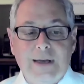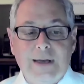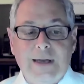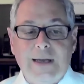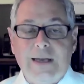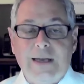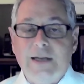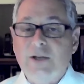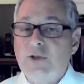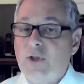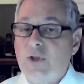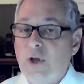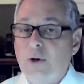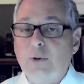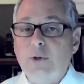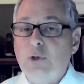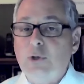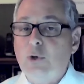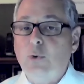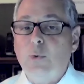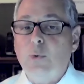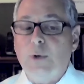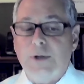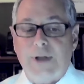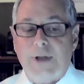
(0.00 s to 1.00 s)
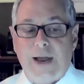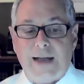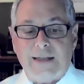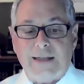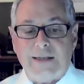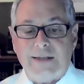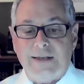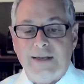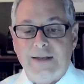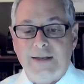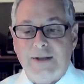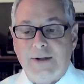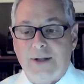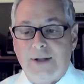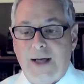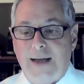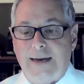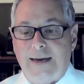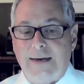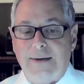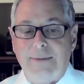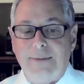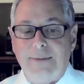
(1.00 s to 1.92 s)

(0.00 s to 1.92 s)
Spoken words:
is those who will not see the light.